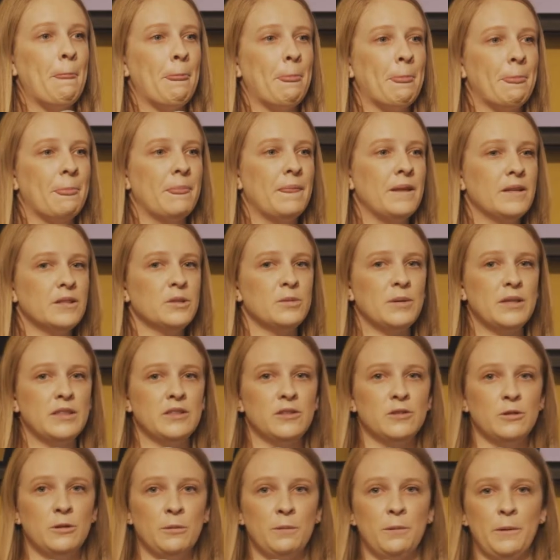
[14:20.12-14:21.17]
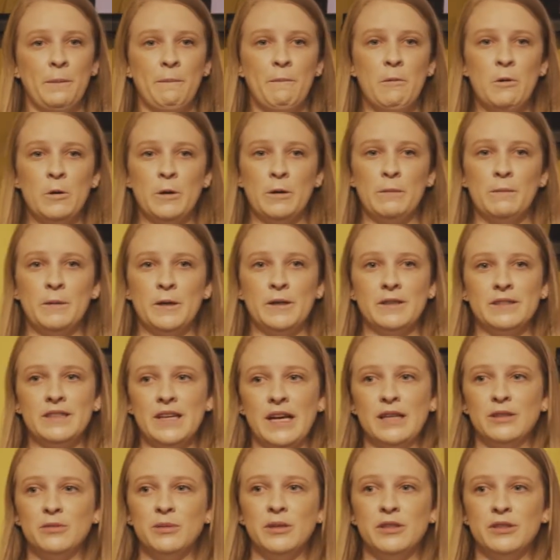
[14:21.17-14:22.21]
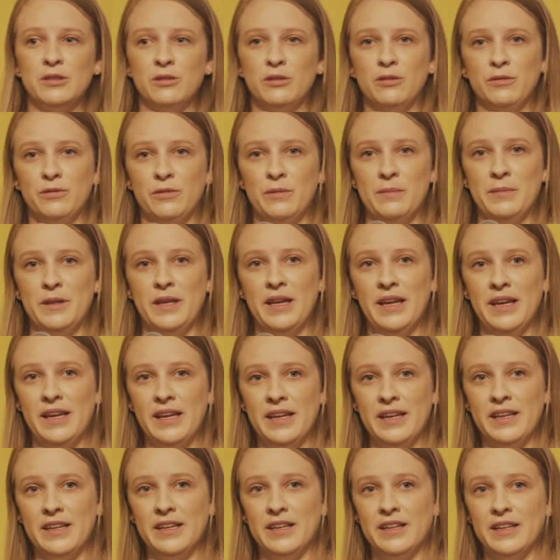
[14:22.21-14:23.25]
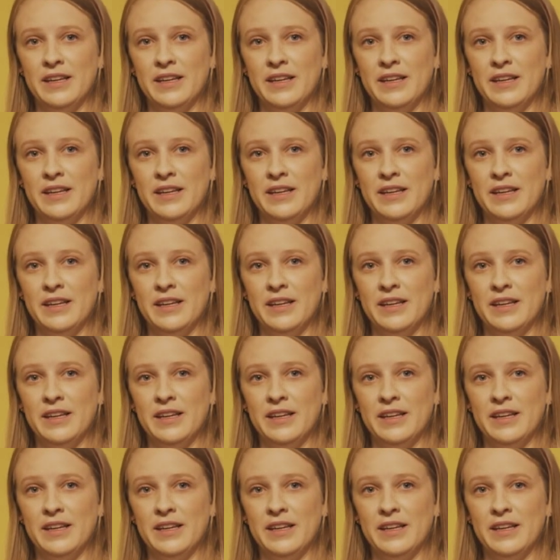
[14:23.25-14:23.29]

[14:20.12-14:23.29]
this one is super important because, as we saw from the